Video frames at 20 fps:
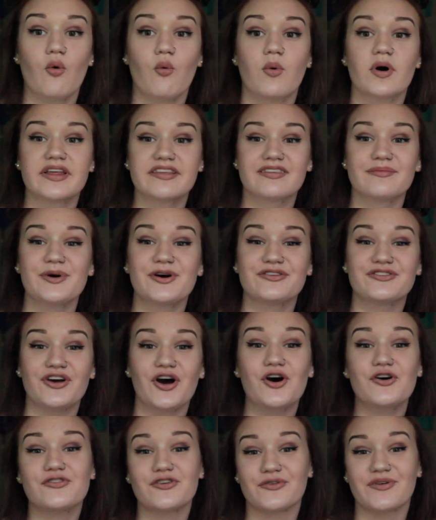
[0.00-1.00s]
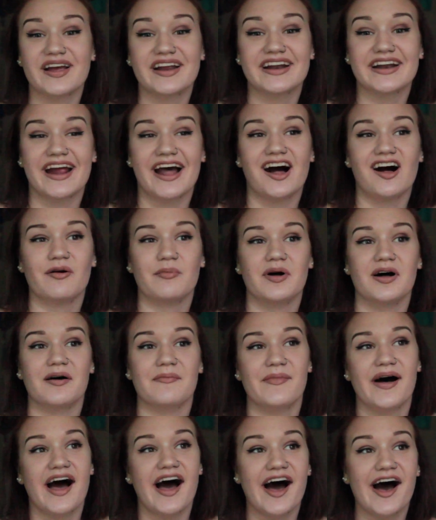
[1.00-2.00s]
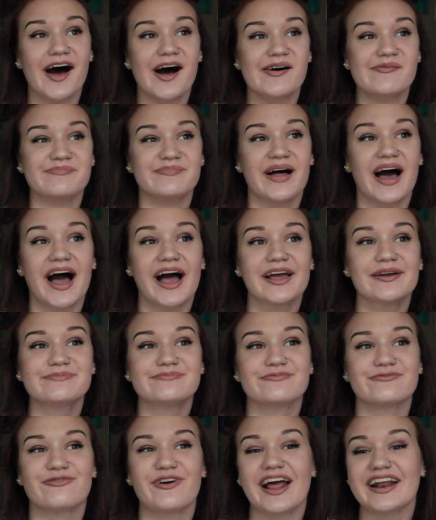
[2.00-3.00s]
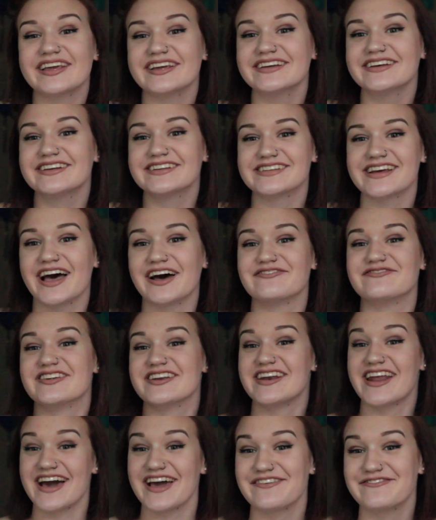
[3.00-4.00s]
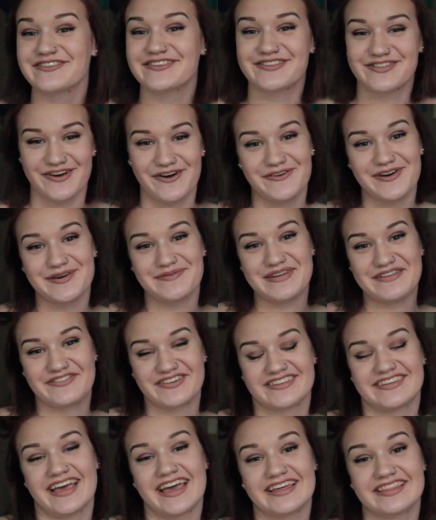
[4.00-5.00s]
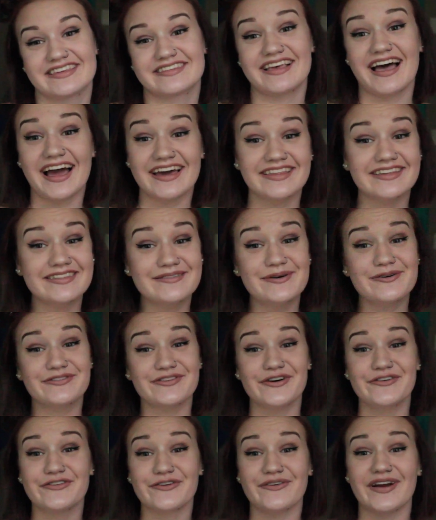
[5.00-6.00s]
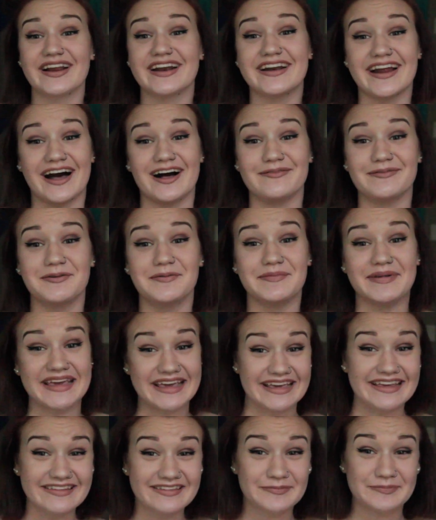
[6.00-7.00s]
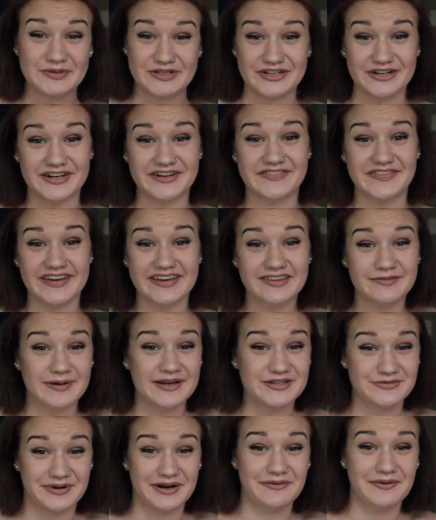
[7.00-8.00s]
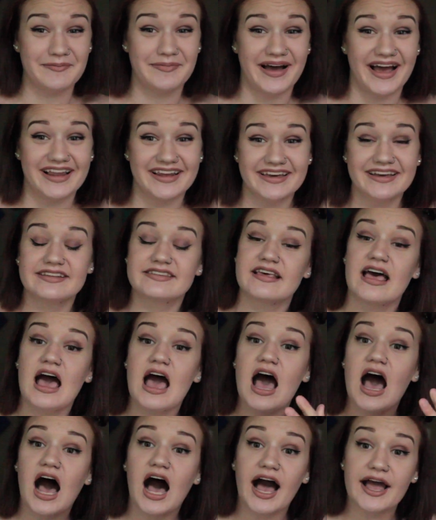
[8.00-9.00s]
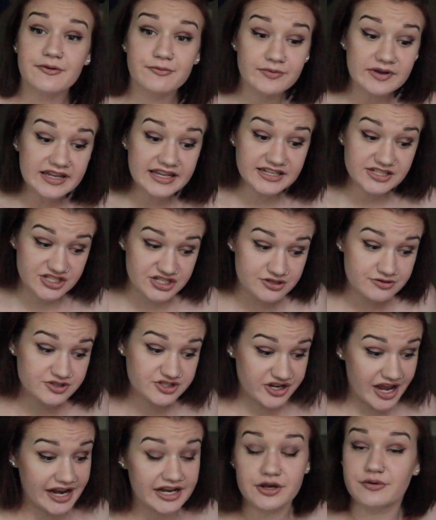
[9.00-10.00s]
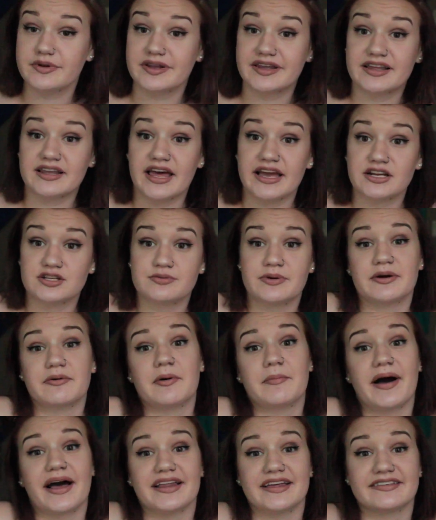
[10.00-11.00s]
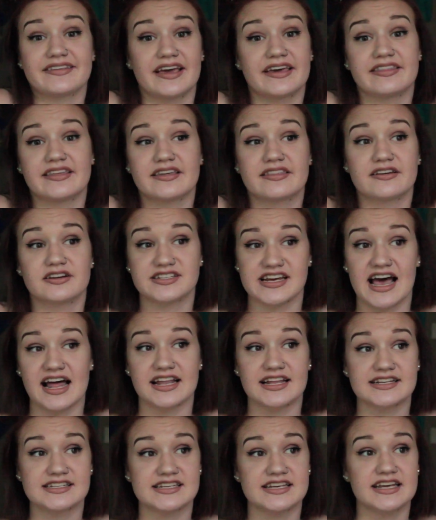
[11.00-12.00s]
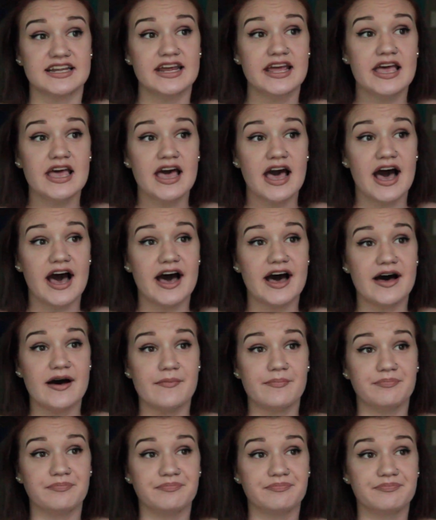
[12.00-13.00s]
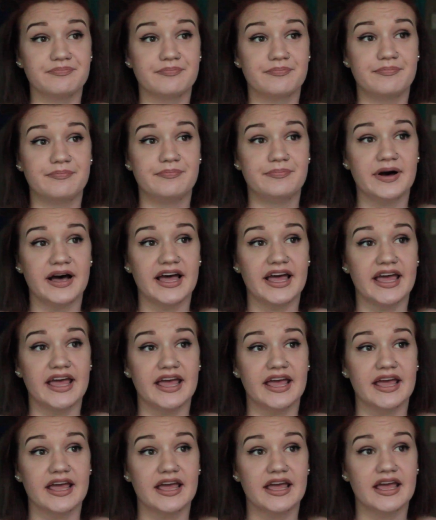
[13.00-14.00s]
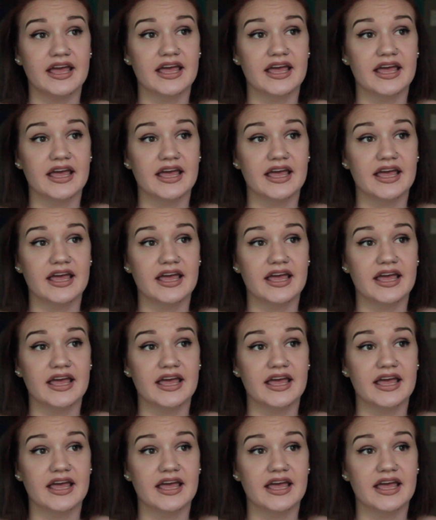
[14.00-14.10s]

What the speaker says: What is the most overrated album? I'm ready to have knives thrown at me for saying this. I think the most overrated album is Blurryface by 21 Pilots. I really do genuinely like 21 Pilots. I think they're talented. But